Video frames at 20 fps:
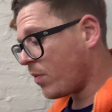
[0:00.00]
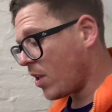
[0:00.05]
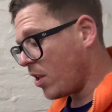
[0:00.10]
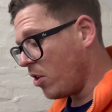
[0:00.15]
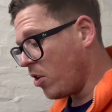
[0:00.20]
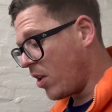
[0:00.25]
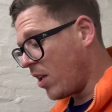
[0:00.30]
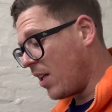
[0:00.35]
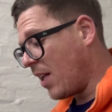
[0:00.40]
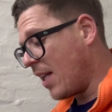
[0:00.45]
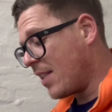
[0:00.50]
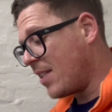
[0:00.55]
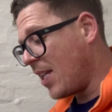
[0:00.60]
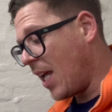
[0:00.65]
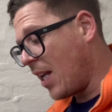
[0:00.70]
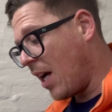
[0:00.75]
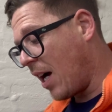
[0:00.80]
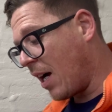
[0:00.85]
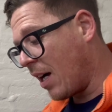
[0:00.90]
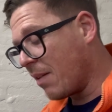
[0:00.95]
Looking at a
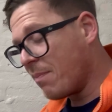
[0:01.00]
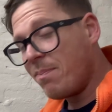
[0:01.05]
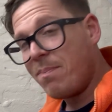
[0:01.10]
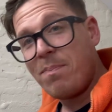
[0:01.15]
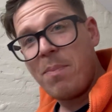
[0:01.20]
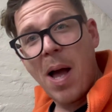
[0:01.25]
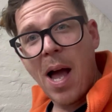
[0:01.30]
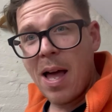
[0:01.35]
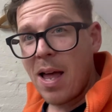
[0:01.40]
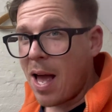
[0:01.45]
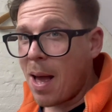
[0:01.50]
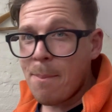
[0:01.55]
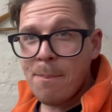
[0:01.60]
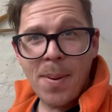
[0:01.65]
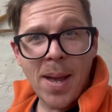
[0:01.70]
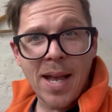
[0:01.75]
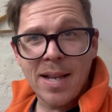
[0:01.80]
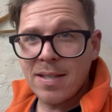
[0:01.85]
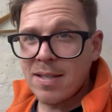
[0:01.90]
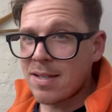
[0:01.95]
tenner at
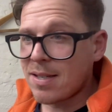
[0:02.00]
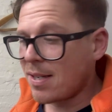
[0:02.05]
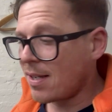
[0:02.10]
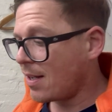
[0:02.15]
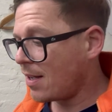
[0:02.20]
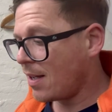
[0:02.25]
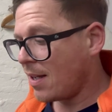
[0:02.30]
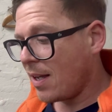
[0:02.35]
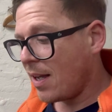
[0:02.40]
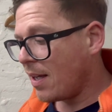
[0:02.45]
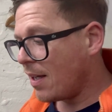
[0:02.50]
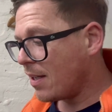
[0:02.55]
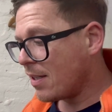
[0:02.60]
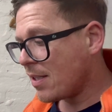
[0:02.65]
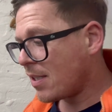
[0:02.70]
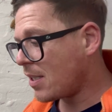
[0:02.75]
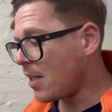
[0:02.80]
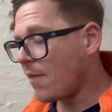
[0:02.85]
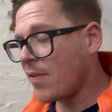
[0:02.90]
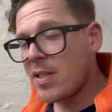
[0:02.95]
best,
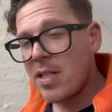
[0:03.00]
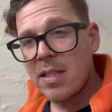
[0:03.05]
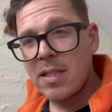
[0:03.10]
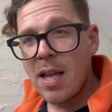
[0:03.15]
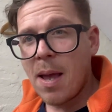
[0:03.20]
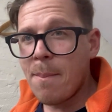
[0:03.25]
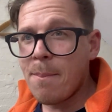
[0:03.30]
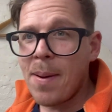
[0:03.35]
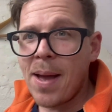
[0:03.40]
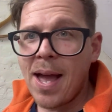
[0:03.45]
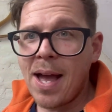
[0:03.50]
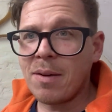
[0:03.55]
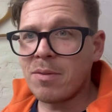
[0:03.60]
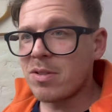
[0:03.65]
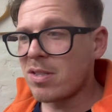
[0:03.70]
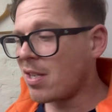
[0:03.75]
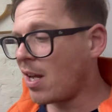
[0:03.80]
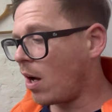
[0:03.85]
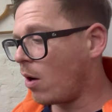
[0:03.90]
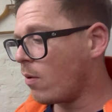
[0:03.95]
7 to 10
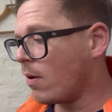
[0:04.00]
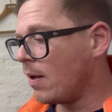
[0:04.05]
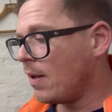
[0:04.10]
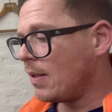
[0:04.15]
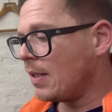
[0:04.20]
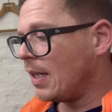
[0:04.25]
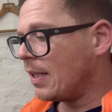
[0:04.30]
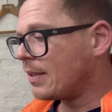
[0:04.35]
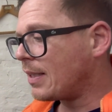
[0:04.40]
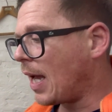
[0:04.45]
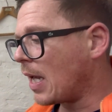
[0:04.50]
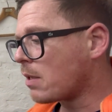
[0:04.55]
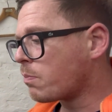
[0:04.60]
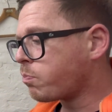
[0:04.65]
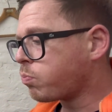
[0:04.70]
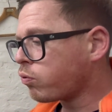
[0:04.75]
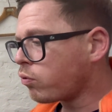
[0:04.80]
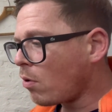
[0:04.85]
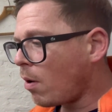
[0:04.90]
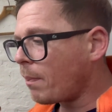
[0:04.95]
pounds. So that's
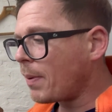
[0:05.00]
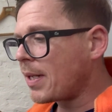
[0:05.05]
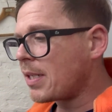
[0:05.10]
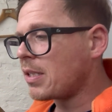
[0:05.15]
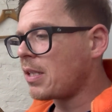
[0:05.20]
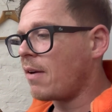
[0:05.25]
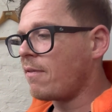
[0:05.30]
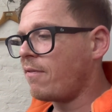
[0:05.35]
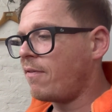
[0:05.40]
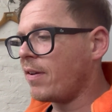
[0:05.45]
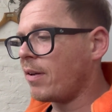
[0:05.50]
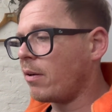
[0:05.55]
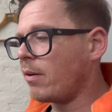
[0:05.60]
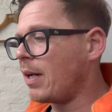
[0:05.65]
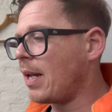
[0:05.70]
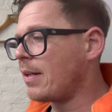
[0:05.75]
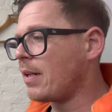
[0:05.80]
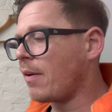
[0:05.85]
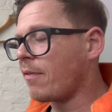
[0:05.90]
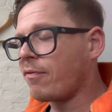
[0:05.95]
probably something we'll
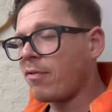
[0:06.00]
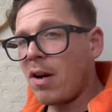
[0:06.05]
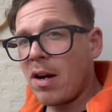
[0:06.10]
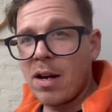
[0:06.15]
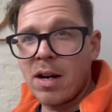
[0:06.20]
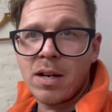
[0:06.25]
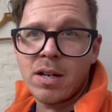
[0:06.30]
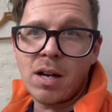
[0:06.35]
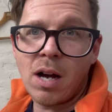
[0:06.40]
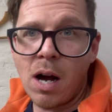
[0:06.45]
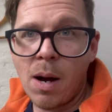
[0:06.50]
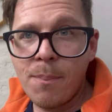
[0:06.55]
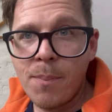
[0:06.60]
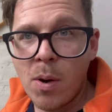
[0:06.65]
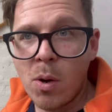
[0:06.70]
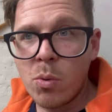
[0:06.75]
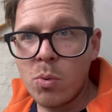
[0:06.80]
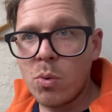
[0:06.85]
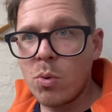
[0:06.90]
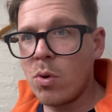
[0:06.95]
end up throwing in the car
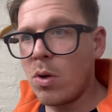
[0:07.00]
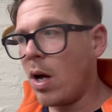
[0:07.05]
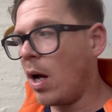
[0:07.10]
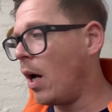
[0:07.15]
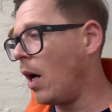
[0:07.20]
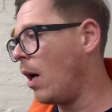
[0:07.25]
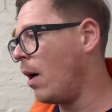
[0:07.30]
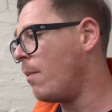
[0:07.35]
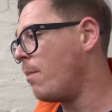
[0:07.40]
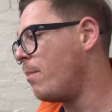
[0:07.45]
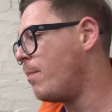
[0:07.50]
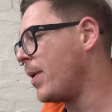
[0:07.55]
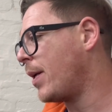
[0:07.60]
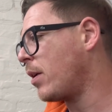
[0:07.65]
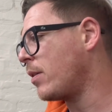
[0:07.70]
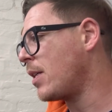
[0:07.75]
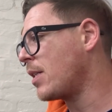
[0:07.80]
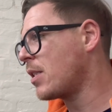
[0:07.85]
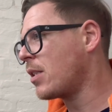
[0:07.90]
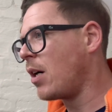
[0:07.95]
boot,
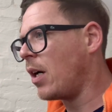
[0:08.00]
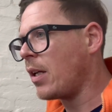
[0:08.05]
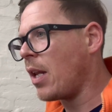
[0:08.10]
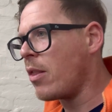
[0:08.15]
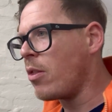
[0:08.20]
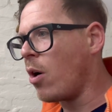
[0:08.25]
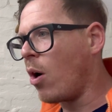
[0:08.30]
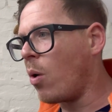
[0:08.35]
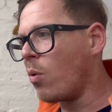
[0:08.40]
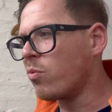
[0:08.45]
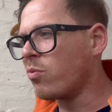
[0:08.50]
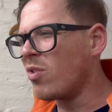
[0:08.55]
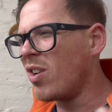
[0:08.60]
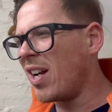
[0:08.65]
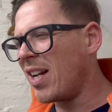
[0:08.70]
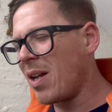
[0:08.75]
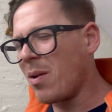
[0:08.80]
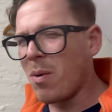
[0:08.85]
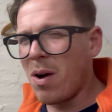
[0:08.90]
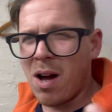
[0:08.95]
because it's kind of not
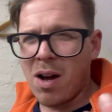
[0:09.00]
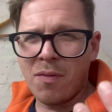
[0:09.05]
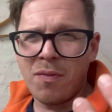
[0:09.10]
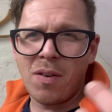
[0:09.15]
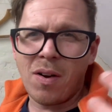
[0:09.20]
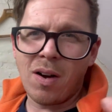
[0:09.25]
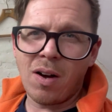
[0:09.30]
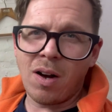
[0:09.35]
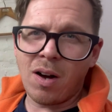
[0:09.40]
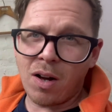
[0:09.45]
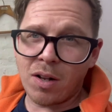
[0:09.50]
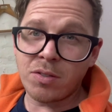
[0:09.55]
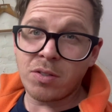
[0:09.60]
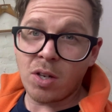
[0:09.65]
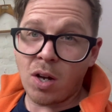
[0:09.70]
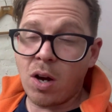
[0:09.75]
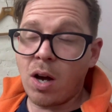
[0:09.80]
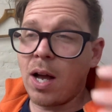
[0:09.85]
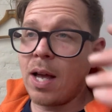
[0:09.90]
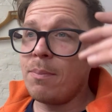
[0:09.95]
really worth our
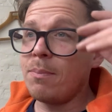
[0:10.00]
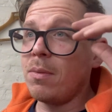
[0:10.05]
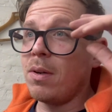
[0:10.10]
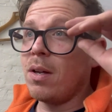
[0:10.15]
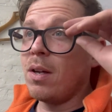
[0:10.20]
time.